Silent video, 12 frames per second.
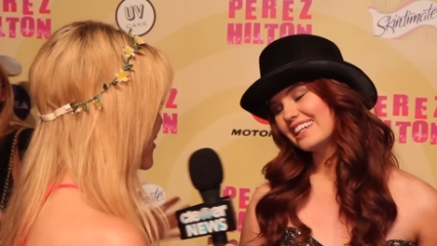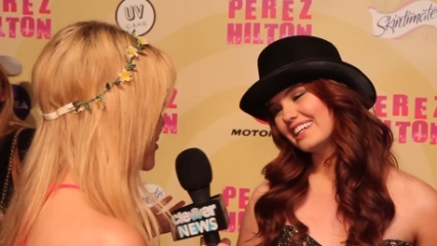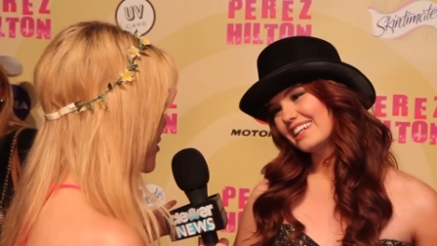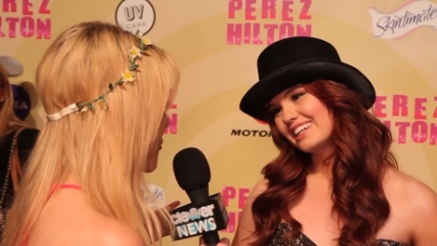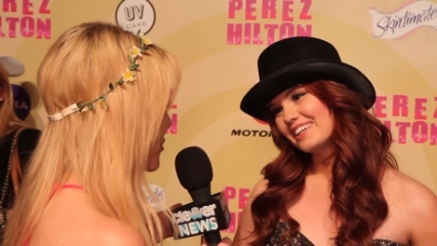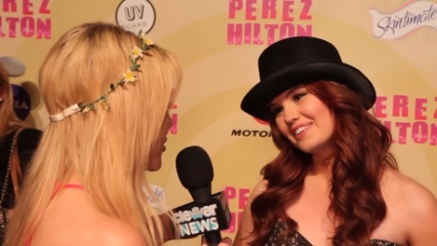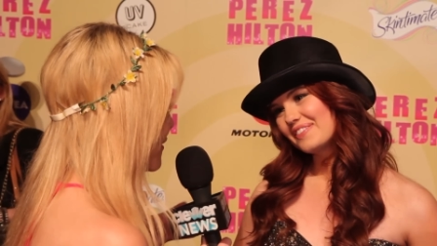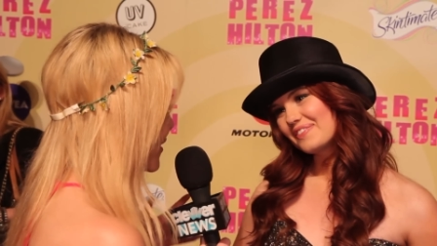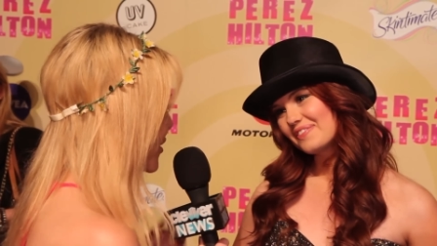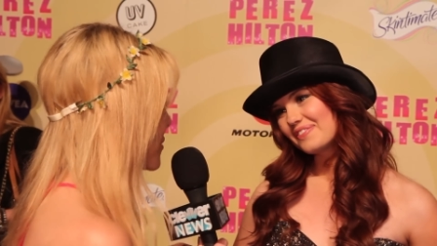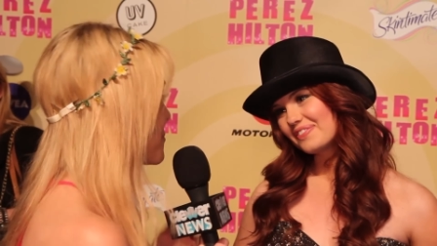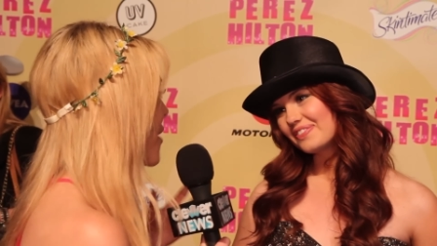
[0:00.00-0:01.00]
So, would you
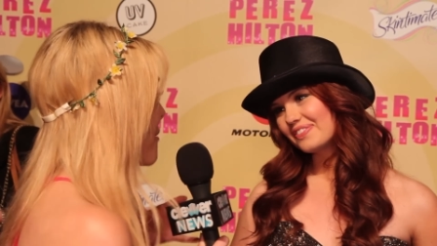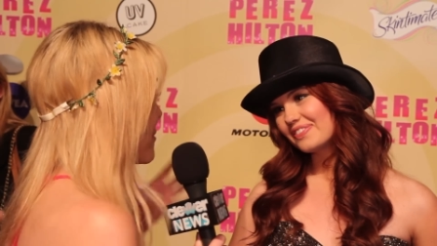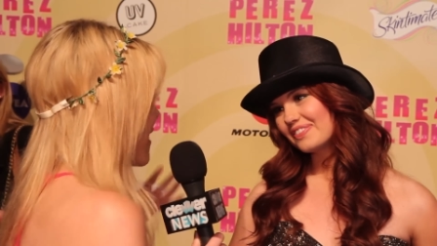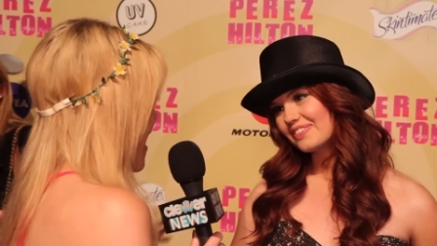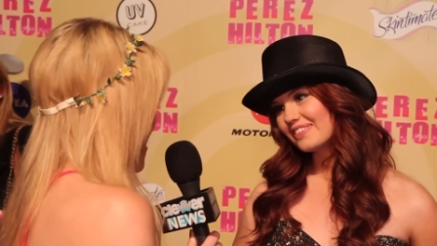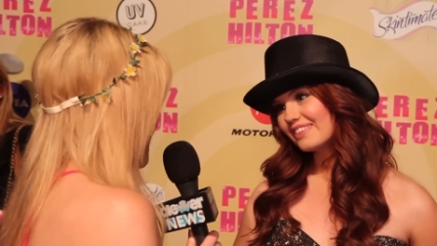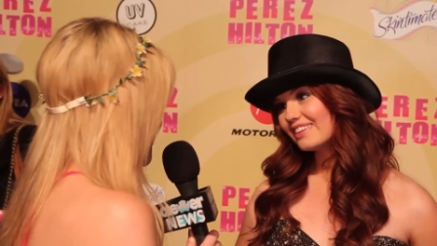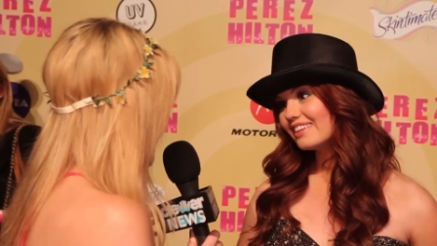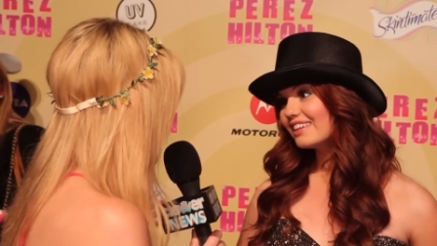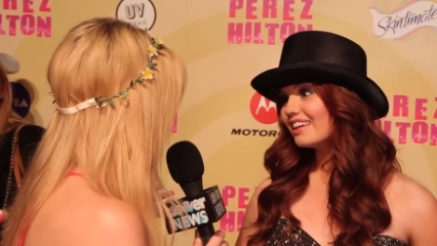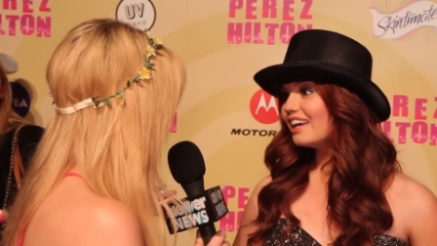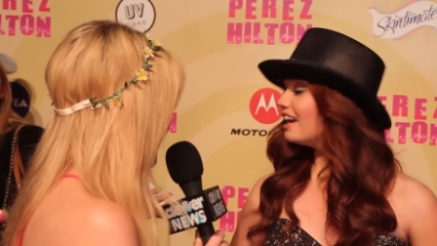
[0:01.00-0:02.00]
ever go to prom with
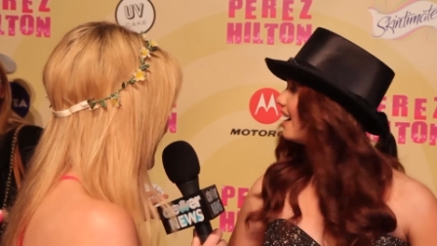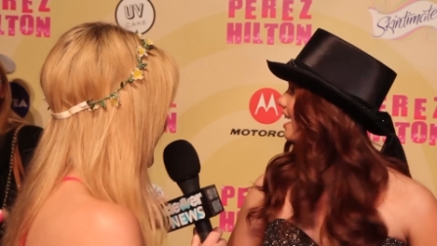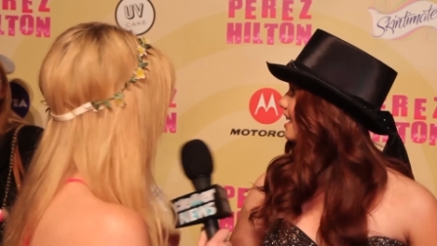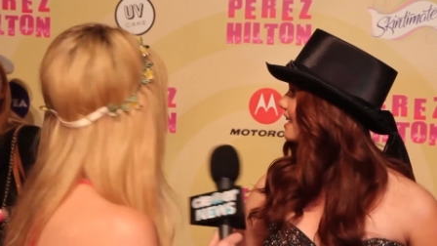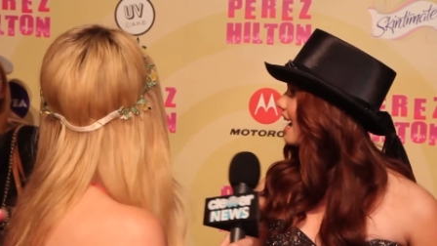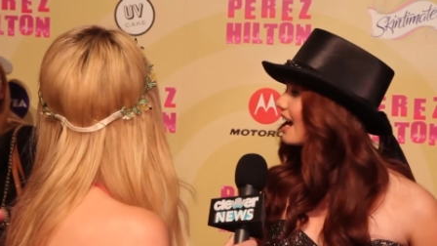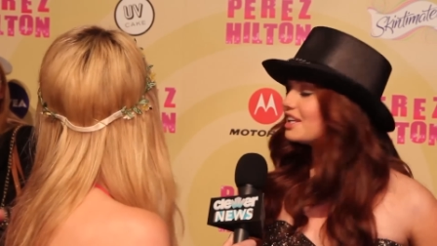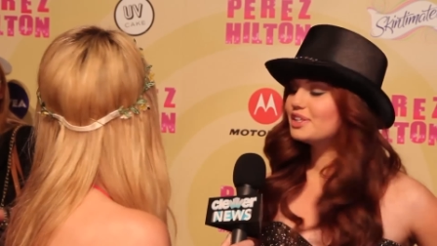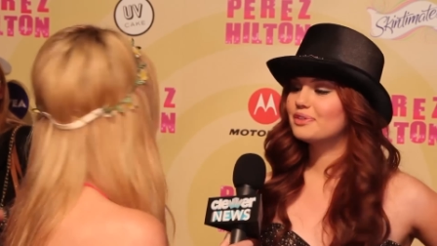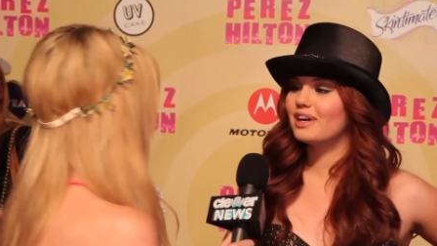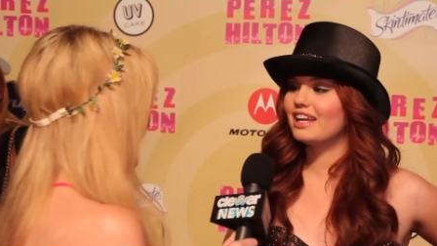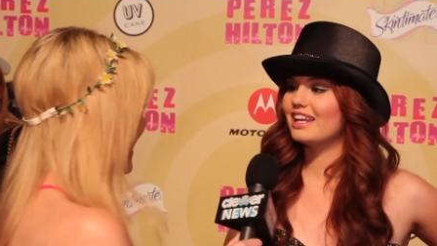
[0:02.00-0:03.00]
him, maybe? Yeah,
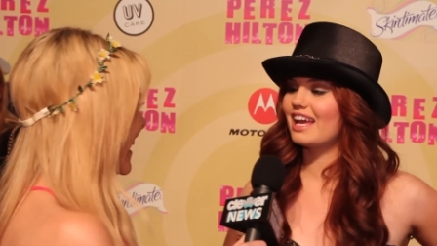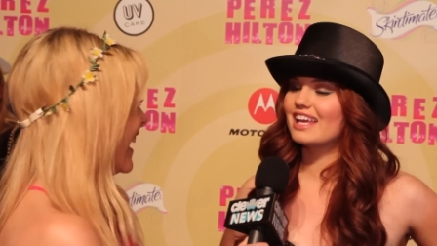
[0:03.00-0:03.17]
you know what?